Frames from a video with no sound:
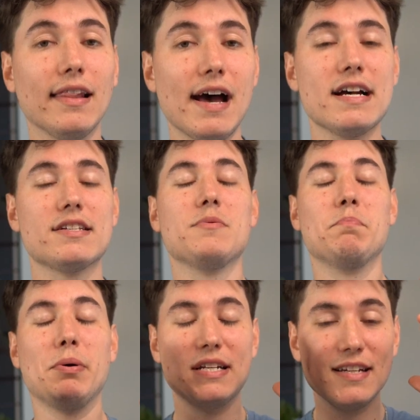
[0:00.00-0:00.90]
last,
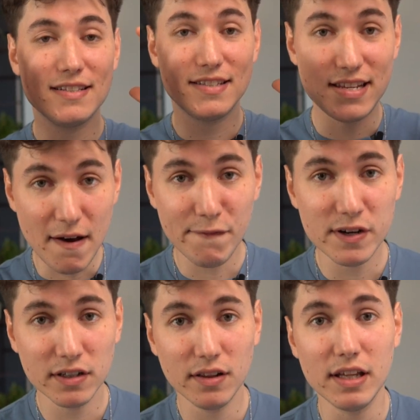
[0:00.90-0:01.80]
but
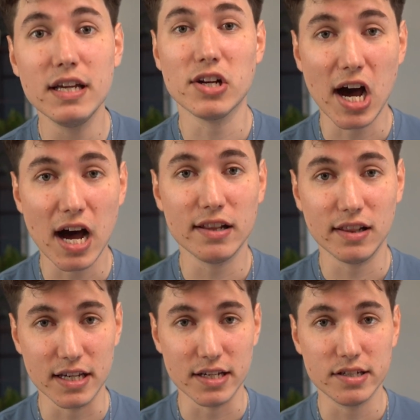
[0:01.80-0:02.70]
definitely not
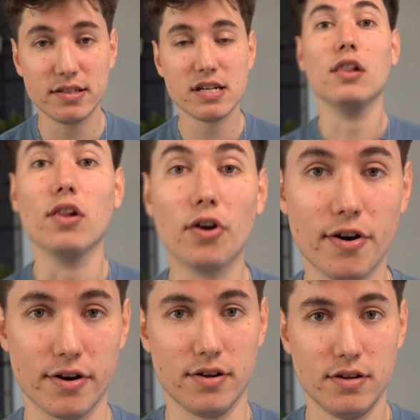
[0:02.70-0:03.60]
least,
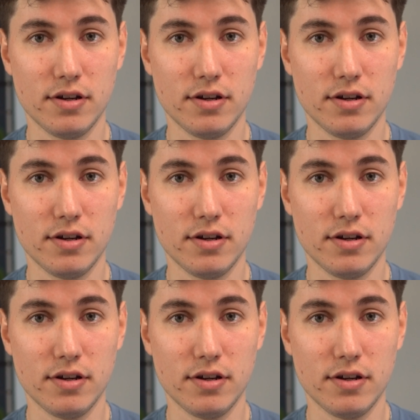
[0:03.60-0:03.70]
learn.